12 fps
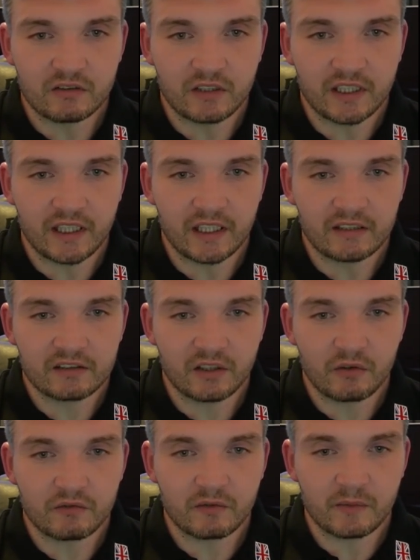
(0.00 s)
on here.
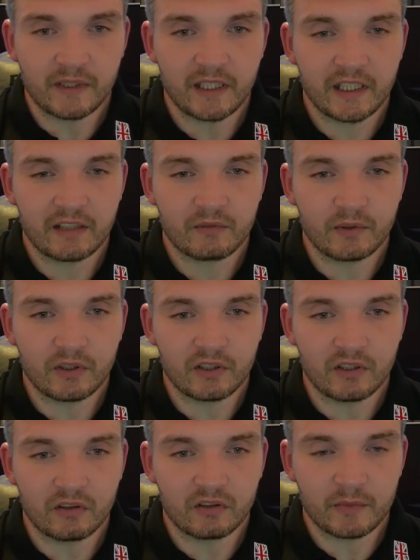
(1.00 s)
So from here, if we're
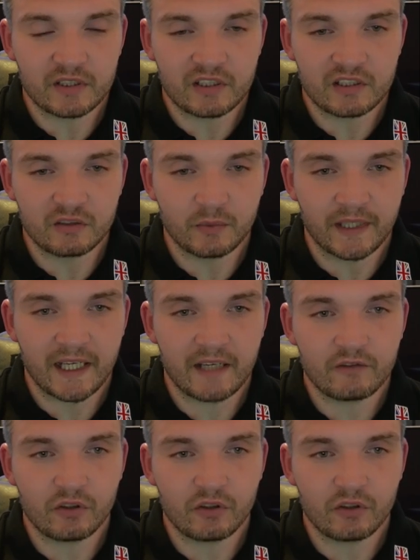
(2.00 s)
looking at the businesses we have,